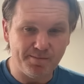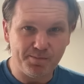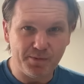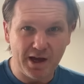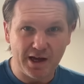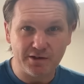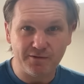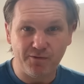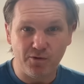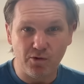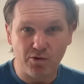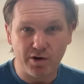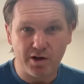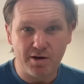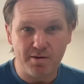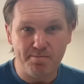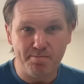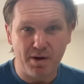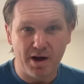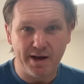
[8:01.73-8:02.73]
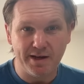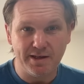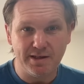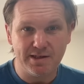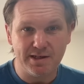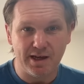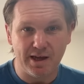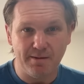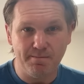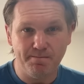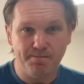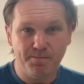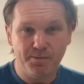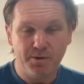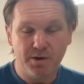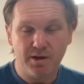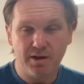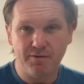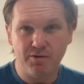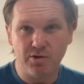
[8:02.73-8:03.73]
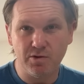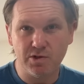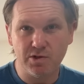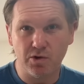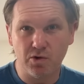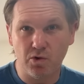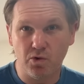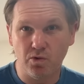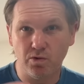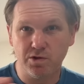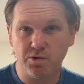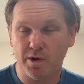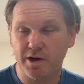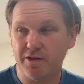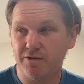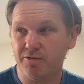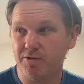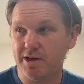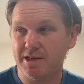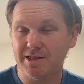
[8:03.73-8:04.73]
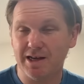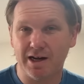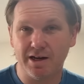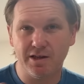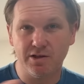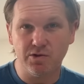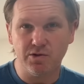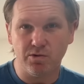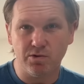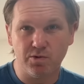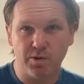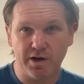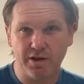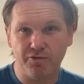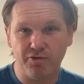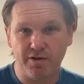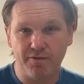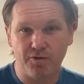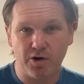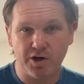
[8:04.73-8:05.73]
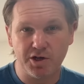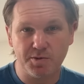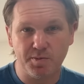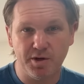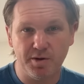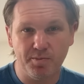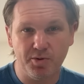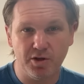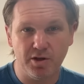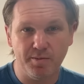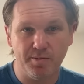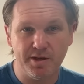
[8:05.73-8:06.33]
As for a combined team, if you took all 23 Italians, all 23 Frenchmen and put them